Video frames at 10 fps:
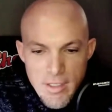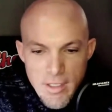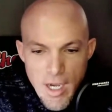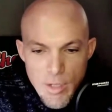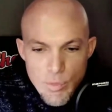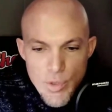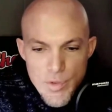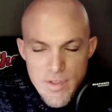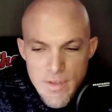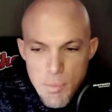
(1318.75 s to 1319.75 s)
our
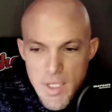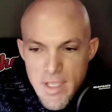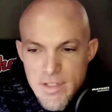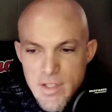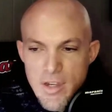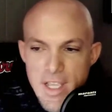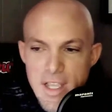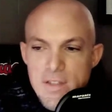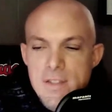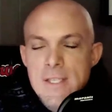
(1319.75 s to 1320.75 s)
roots of the PSR days.